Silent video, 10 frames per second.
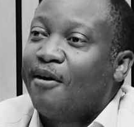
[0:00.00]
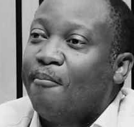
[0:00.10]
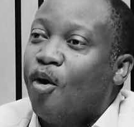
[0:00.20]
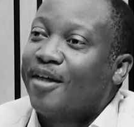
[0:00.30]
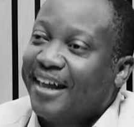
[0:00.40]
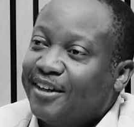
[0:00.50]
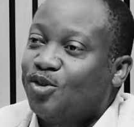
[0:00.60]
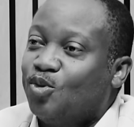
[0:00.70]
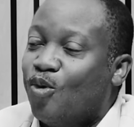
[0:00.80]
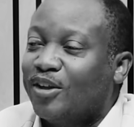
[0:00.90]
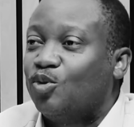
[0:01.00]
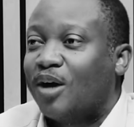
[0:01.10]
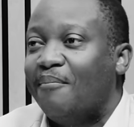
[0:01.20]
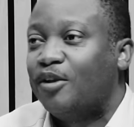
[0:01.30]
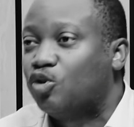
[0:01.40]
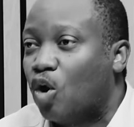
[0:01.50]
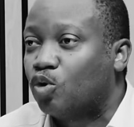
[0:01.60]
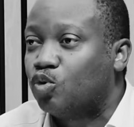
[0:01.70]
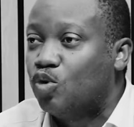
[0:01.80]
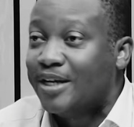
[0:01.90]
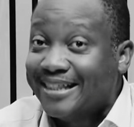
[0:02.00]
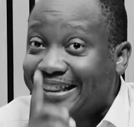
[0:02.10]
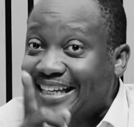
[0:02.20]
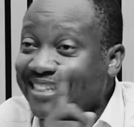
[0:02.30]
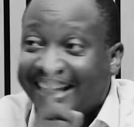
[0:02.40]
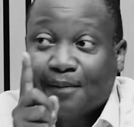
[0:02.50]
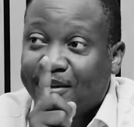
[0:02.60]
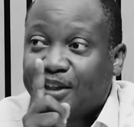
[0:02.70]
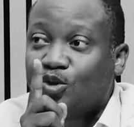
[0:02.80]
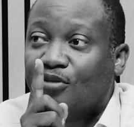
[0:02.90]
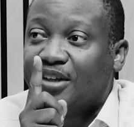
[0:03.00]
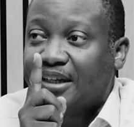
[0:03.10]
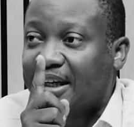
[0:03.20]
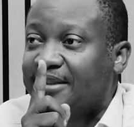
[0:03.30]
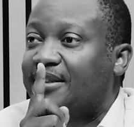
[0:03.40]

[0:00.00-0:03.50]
bother to want to come and talk to these captains of industry.